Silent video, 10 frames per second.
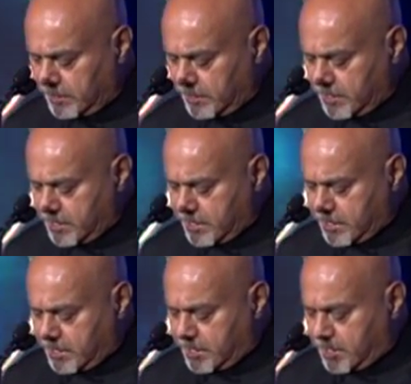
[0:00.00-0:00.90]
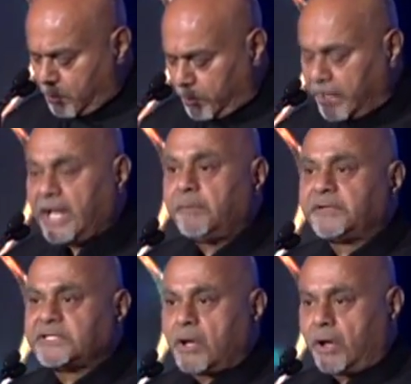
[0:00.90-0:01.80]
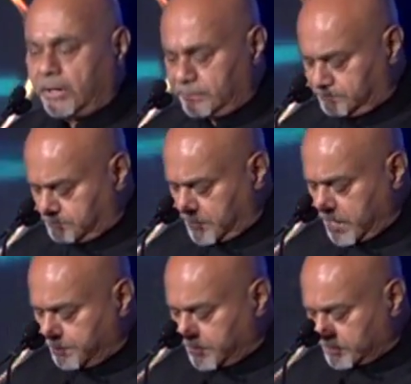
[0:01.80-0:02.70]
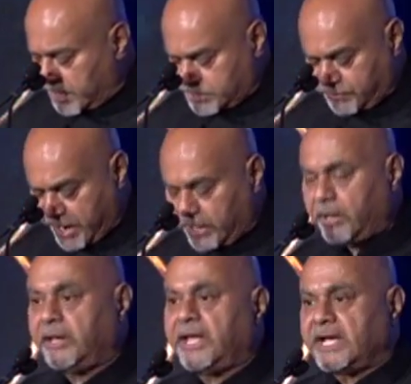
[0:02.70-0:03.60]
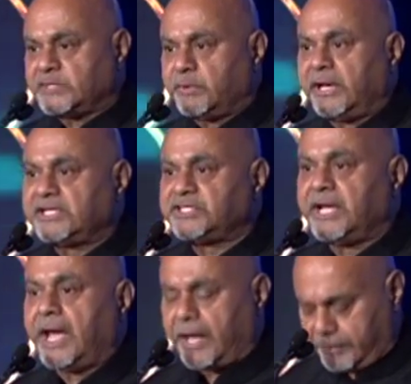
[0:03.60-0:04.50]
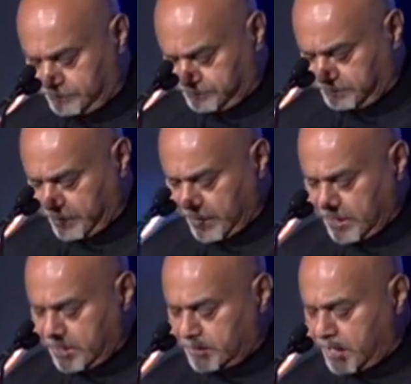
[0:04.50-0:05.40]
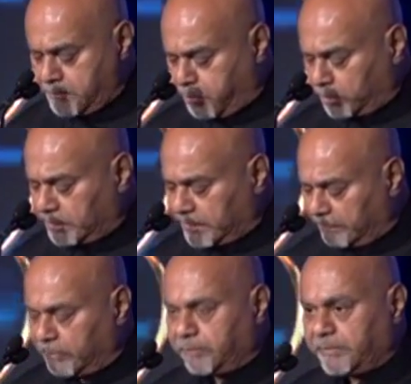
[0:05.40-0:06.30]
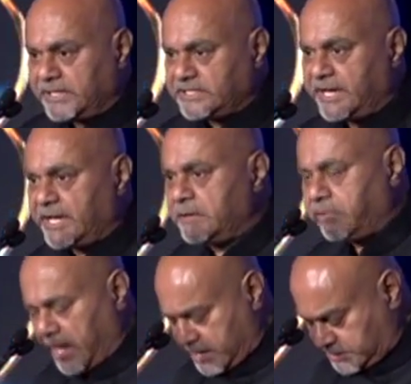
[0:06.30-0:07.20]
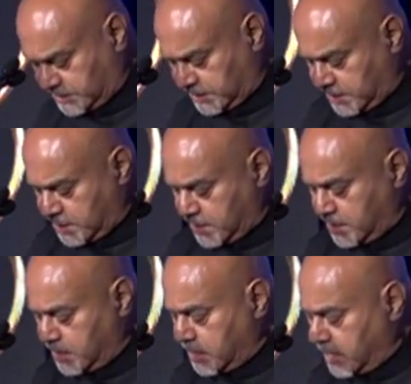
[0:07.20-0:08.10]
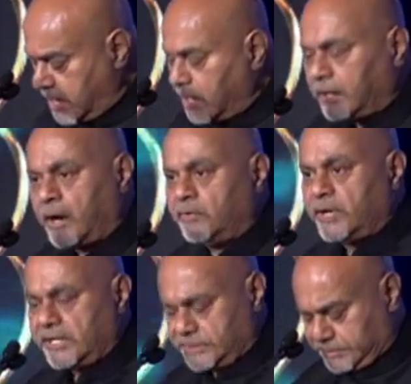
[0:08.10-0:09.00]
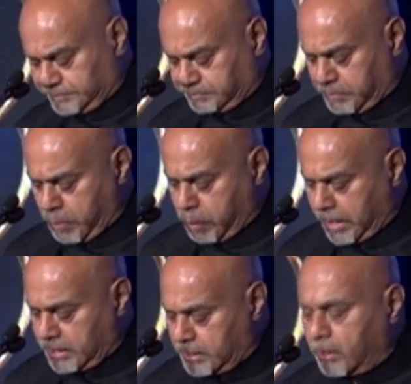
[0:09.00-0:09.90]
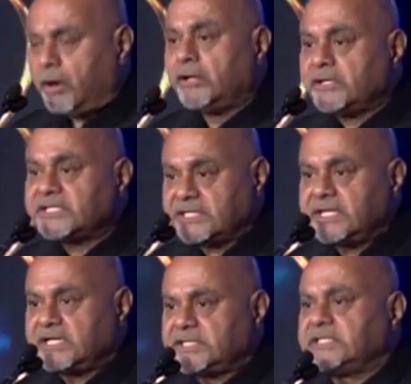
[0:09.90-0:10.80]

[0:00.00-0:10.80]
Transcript: will help us all keep in touch regularly as well as share the important developments taking place around us. All your suggestions are welcome.